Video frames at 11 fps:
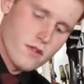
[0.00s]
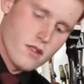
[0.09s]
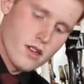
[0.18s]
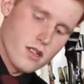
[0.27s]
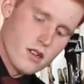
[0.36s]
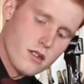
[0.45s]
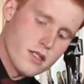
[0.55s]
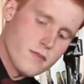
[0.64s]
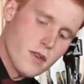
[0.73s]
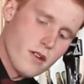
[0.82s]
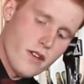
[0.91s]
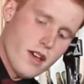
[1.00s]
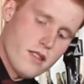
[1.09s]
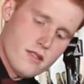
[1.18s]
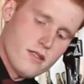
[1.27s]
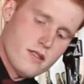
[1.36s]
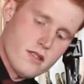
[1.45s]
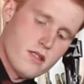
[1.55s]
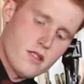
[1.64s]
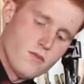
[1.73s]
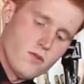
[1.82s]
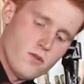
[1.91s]
I can already smell that
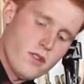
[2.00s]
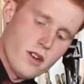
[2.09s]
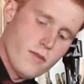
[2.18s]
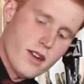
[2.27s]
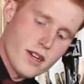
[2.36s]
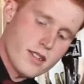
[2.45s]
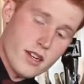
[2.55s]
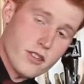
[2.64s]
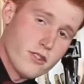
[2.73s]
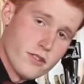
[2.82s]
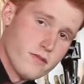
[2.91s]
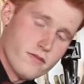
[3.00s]
smooth aromatic texture.